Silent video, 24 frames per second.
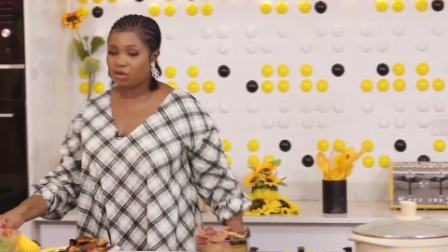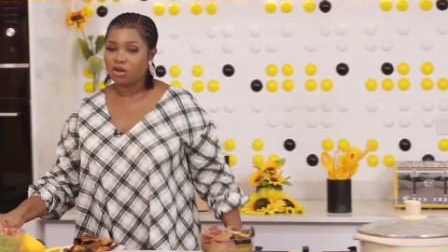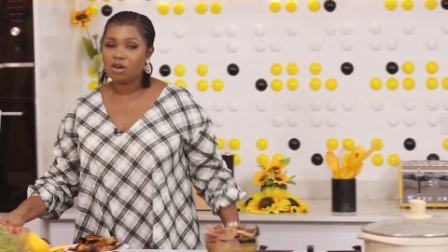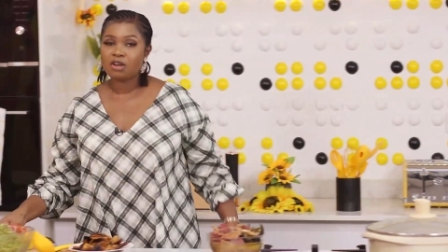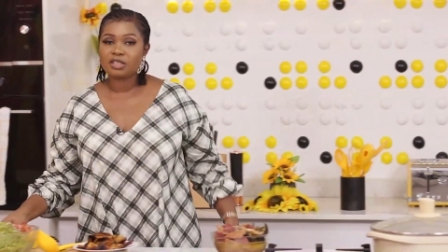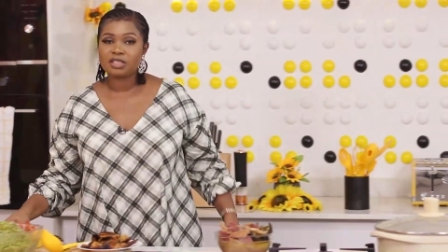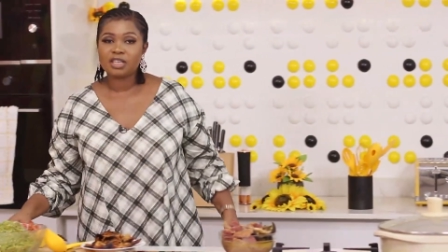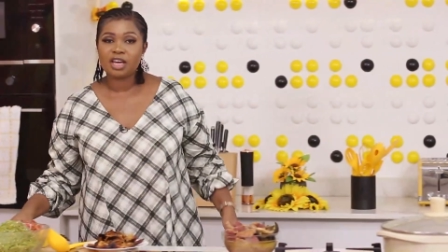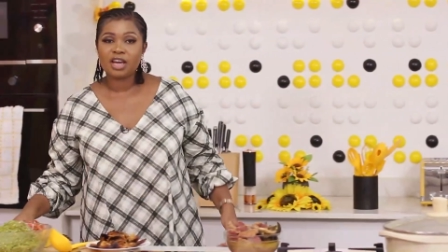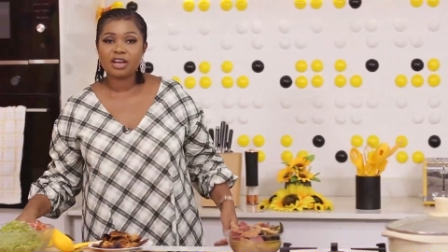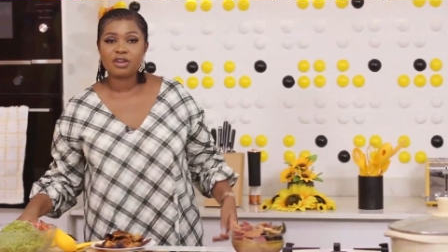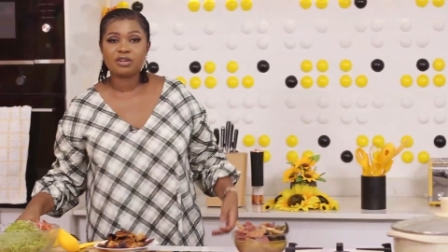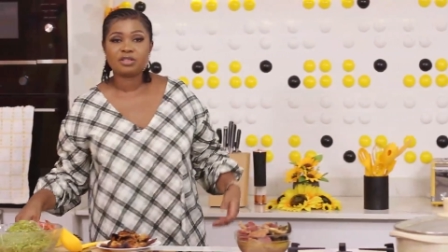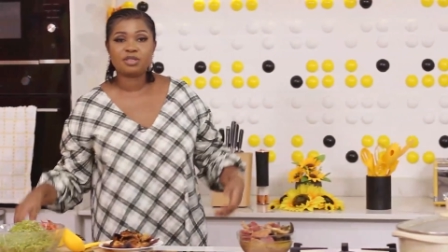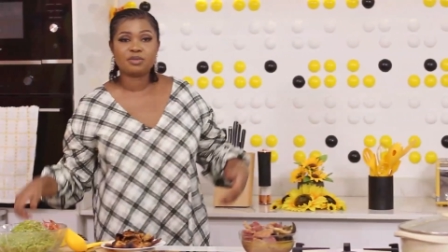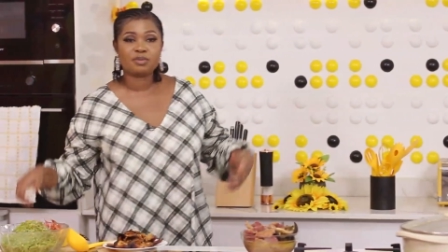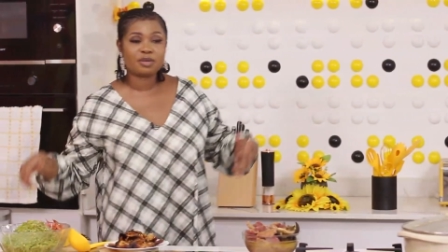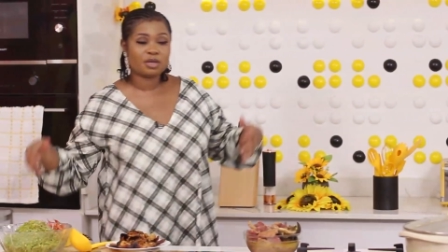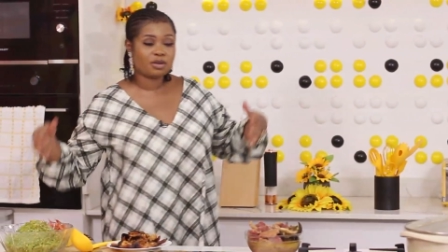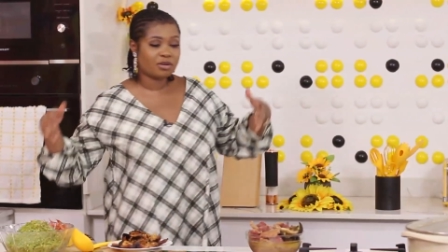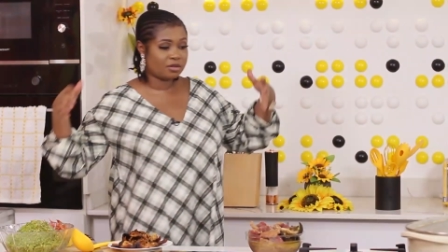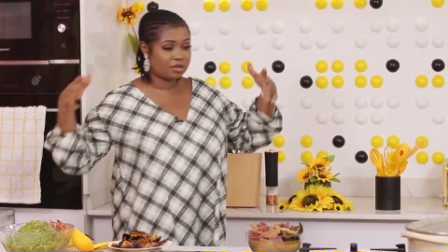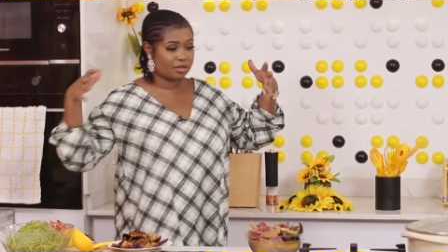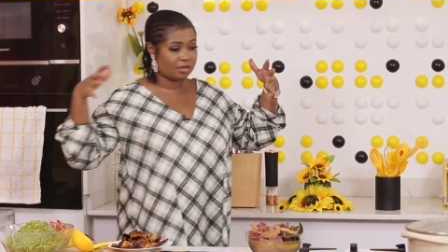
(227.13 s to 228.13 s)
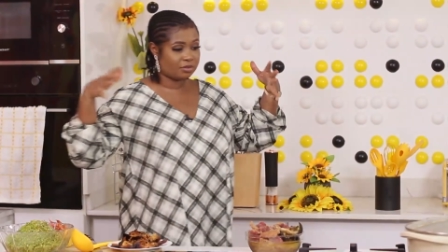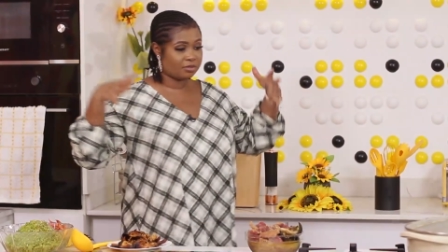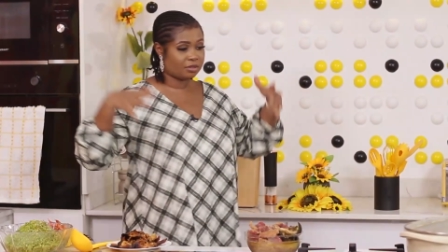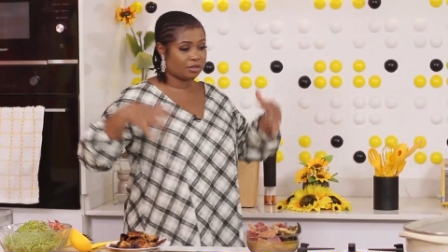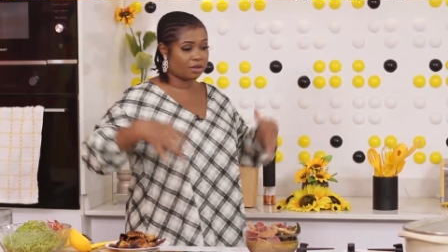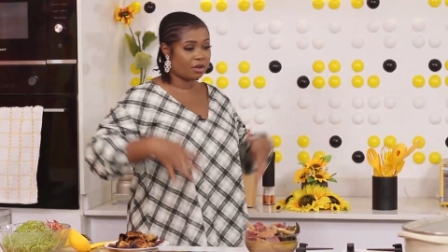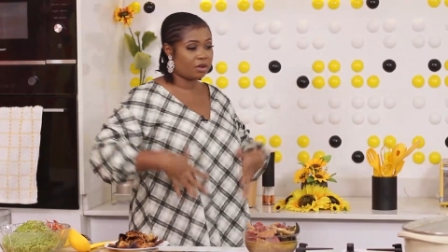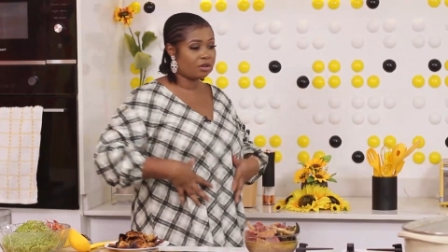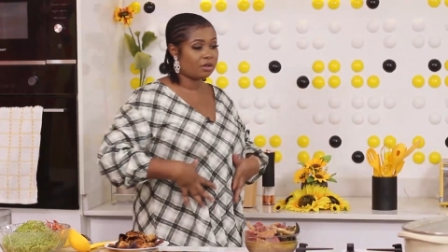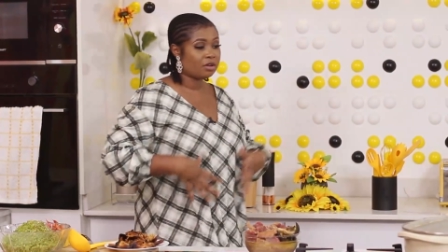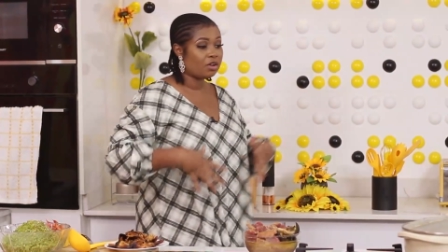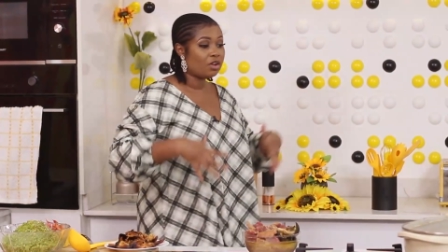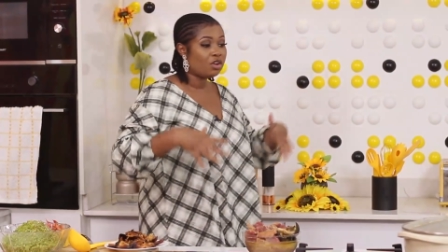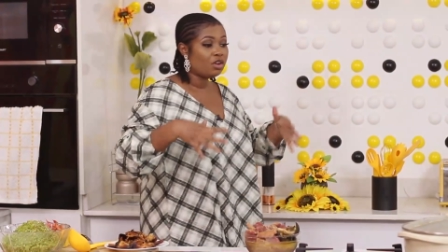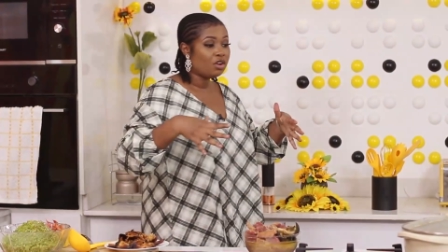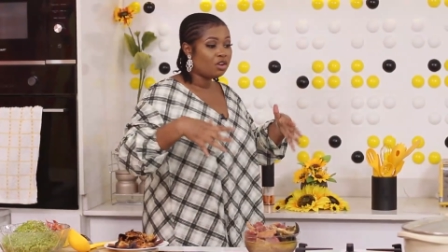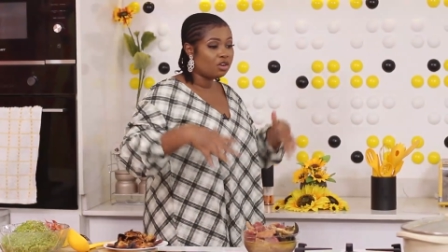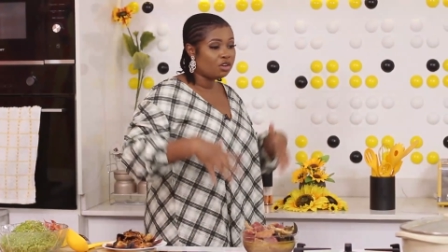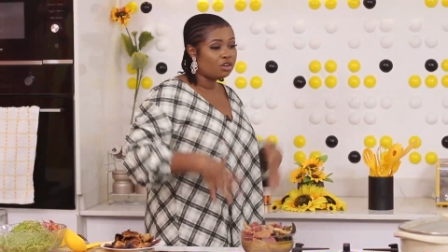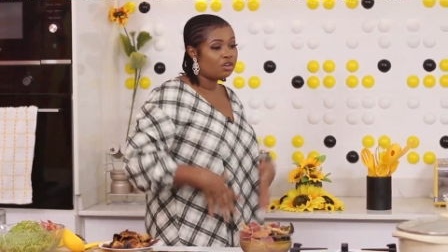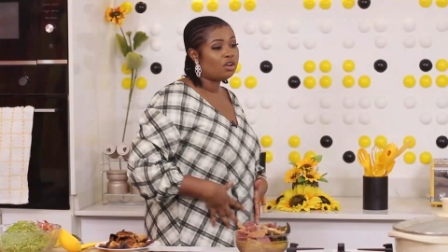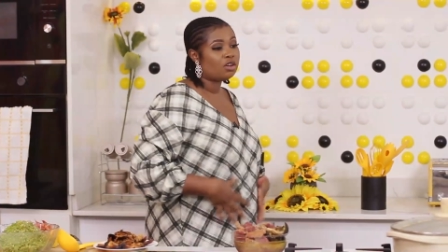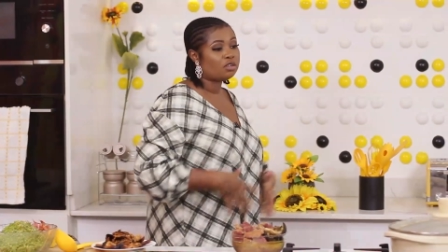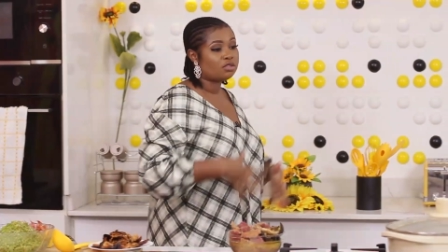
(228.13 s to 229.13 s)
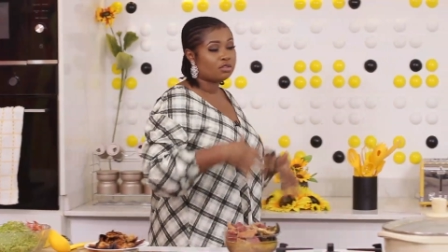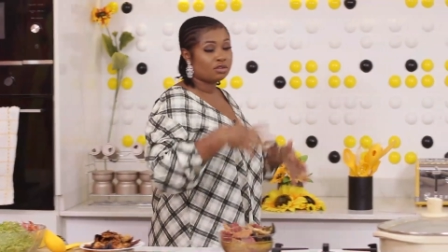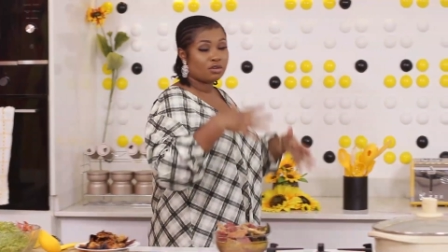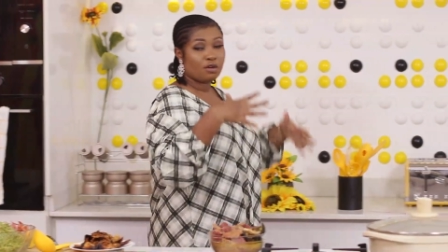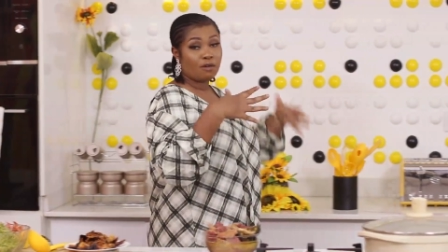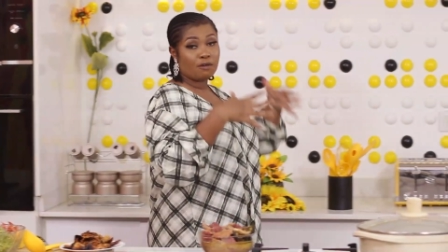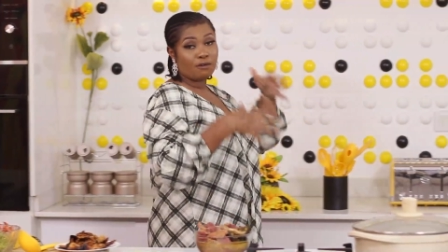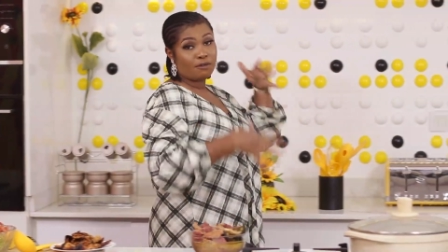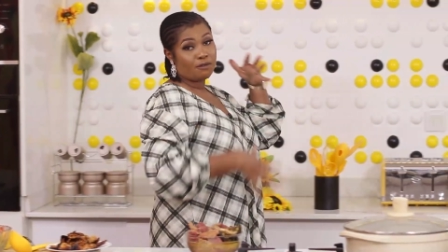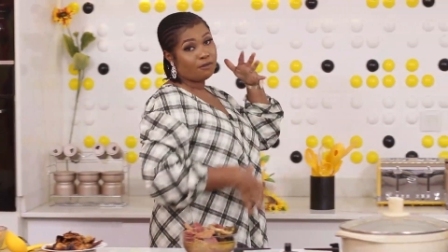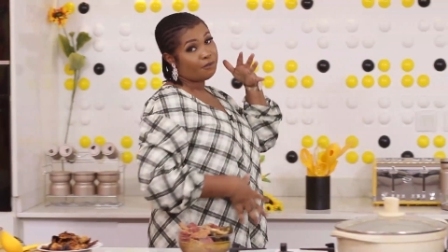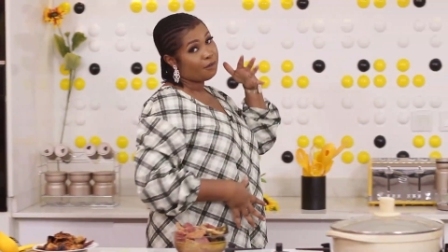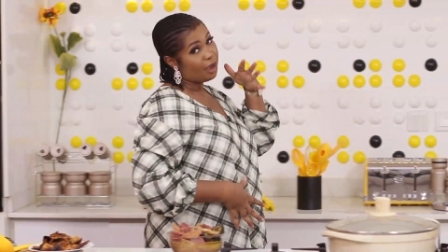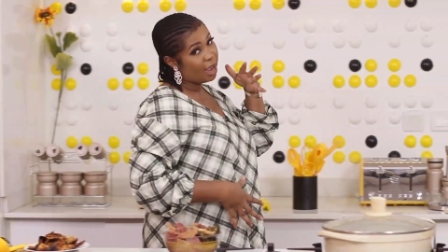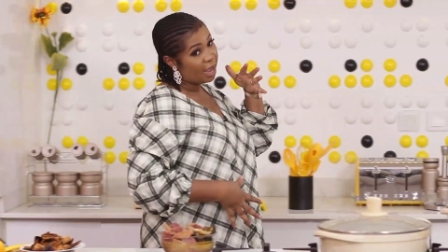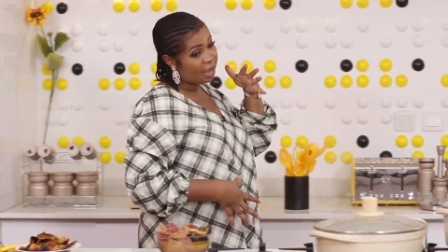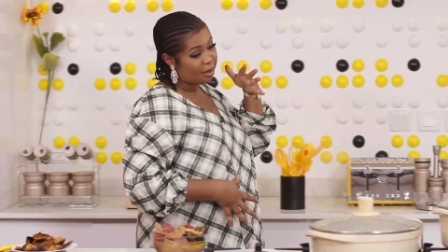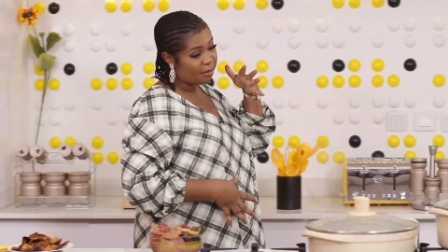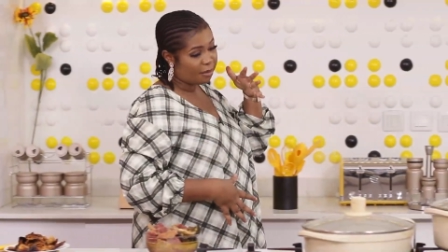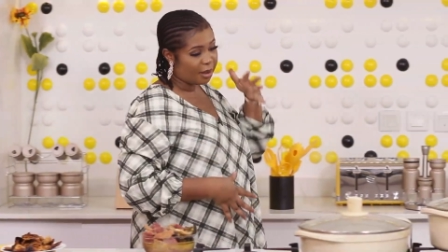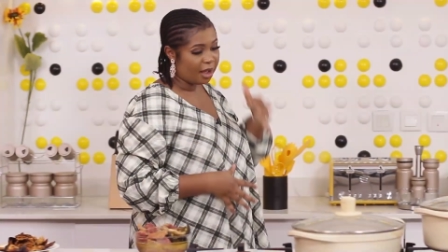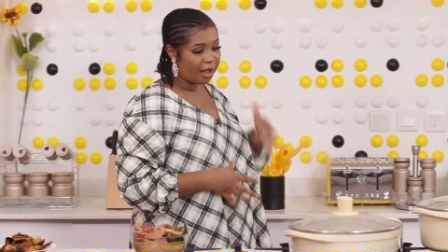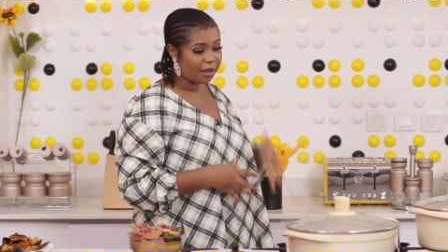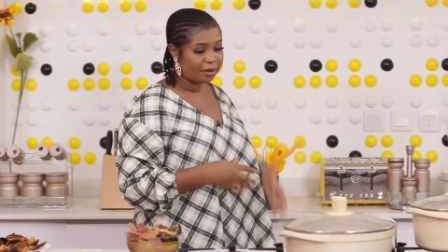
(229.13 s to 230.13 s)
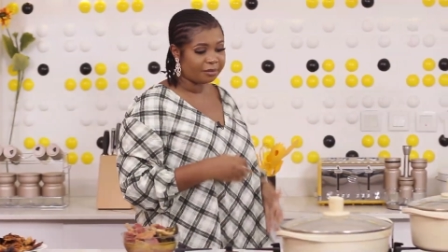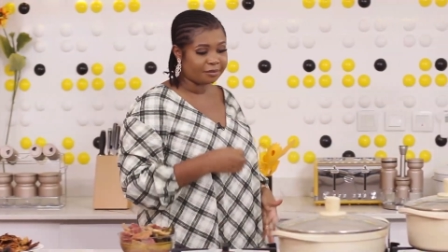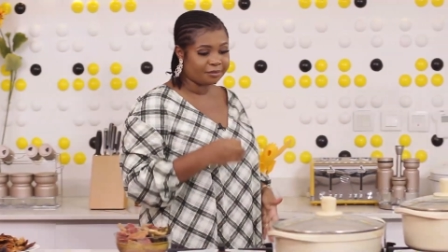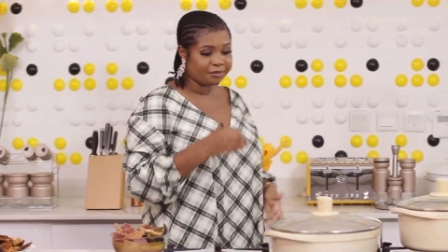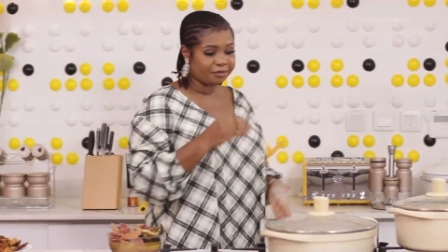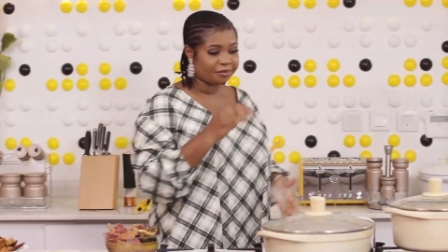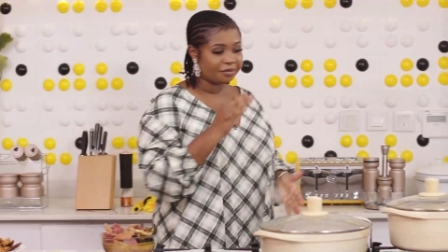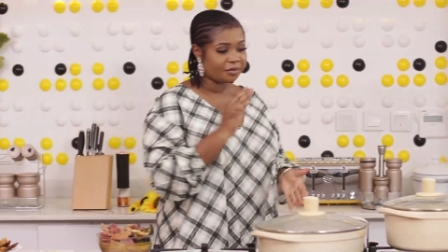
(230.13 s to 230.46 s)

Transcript: gut health because it's got lots of fiber